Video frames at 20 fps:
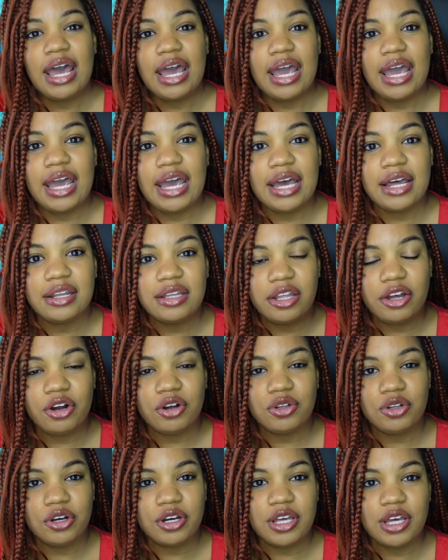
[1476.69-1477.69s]
And
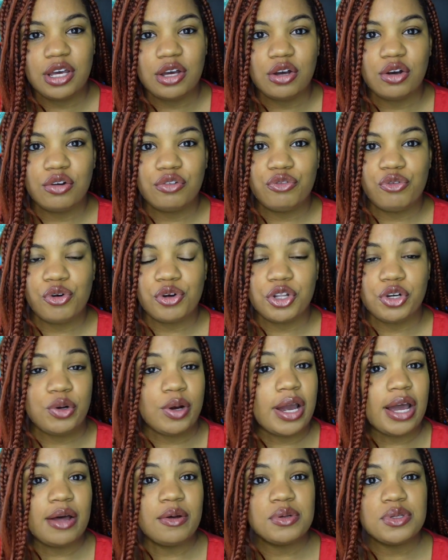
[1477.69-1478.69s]
they're looking for the
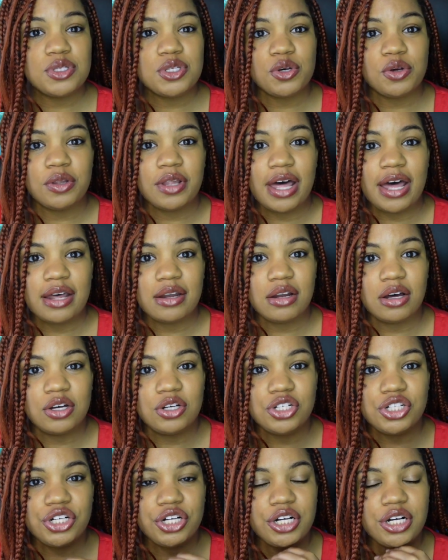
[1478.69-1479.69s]
crown so that
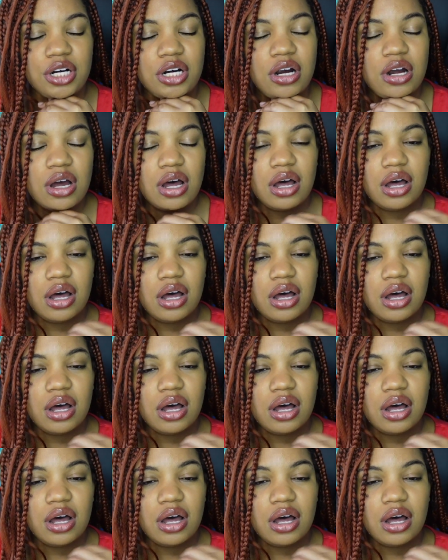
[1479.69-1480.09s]
under